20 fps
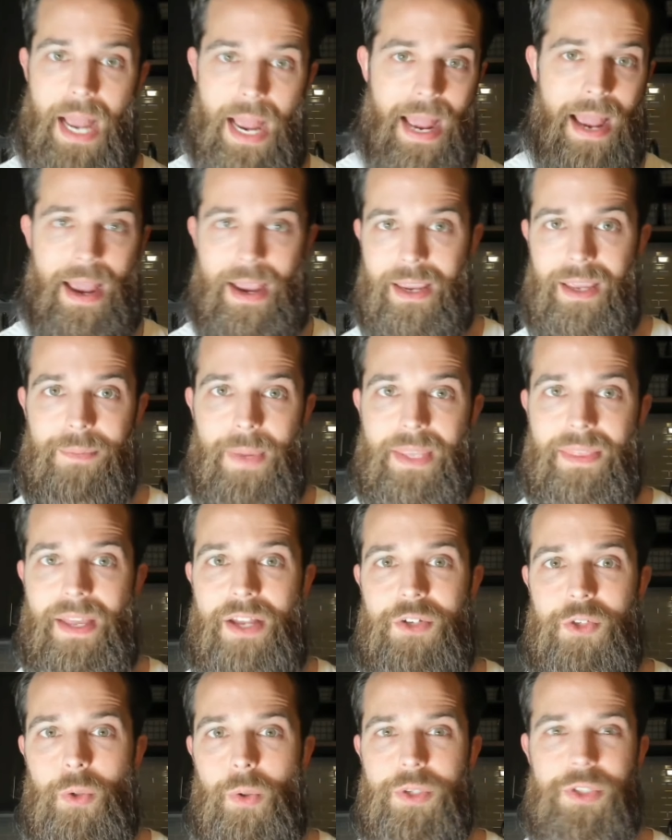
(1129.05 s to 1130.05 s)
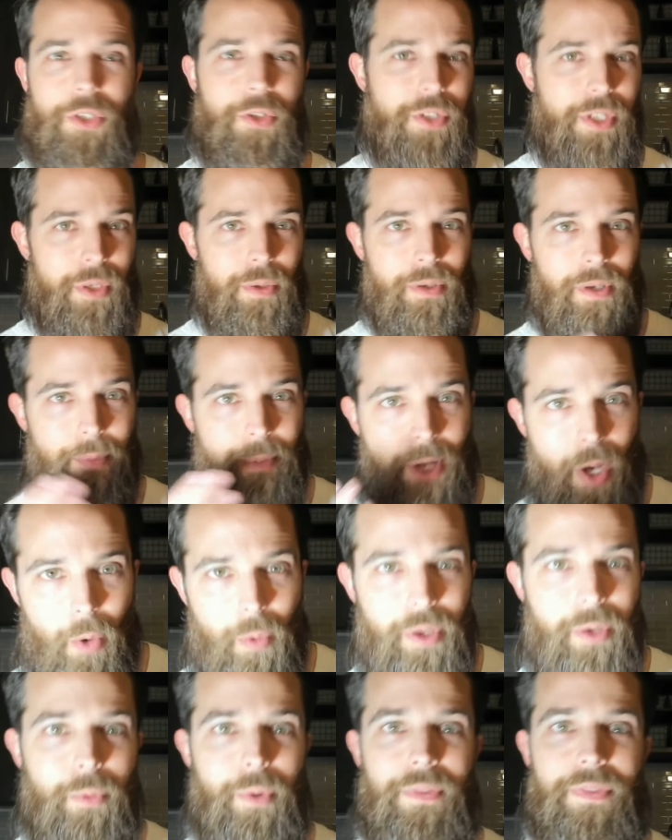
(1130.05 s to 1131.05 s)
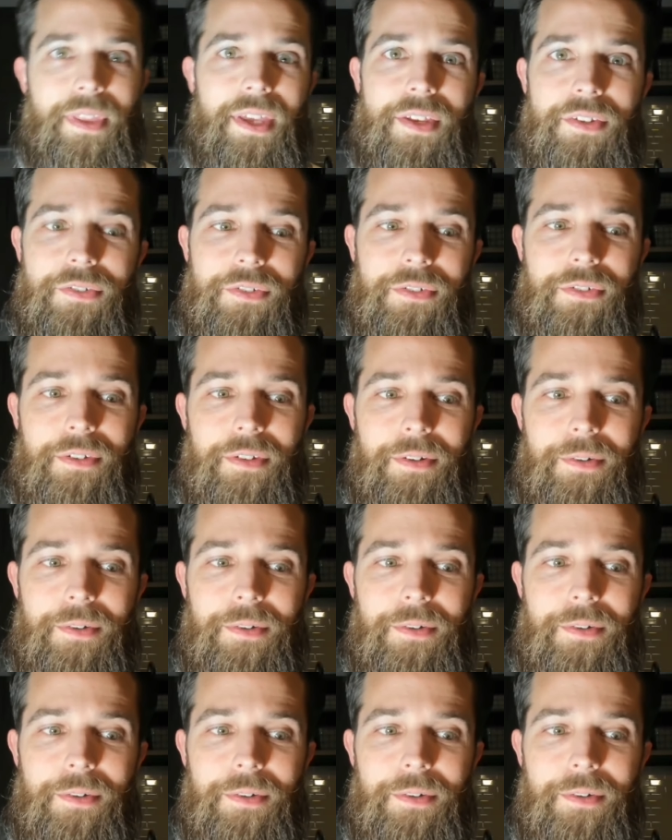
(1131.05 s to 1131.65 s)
I can make that choice. You see where I'm going with this?